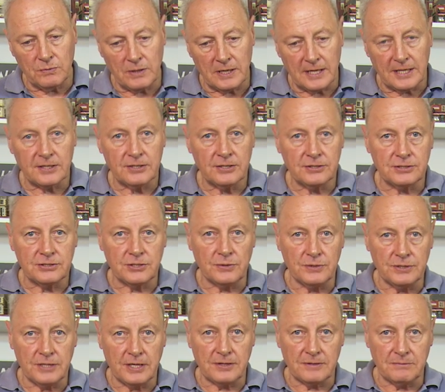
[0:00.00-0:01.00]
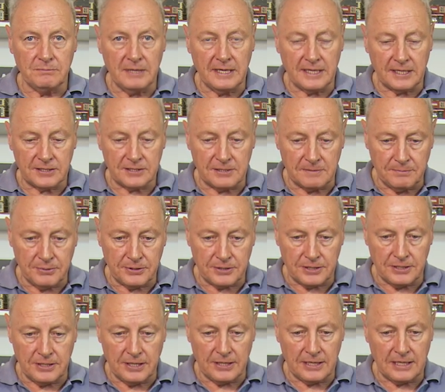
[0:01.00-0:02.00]
Well, I could do another mix and put
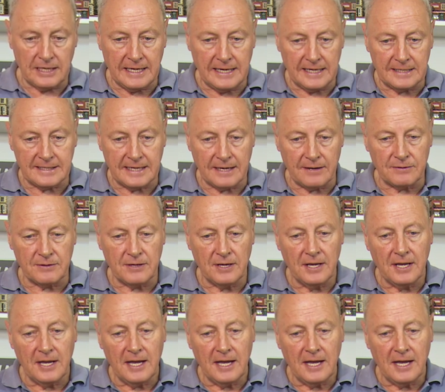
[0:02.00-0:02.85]
another layer down,